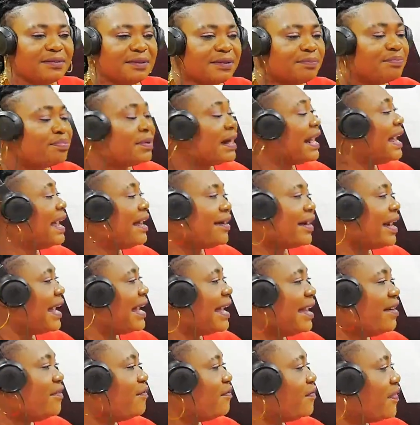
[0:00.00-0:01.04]
Nyen bu
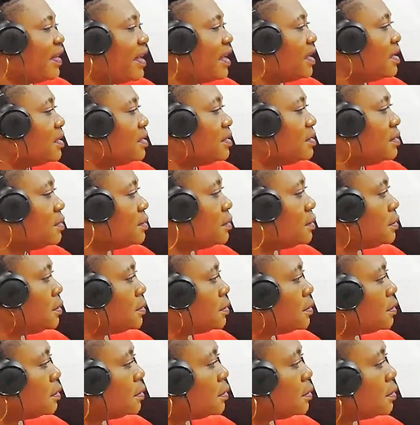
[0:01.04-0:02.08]
no sonna
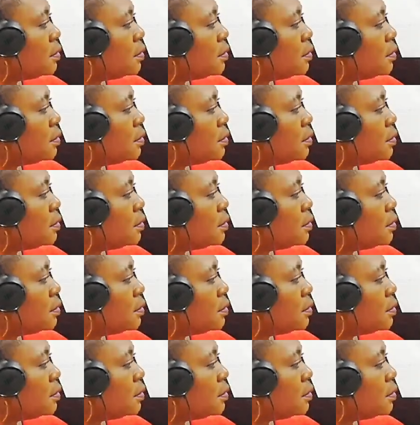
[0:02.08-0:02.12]
or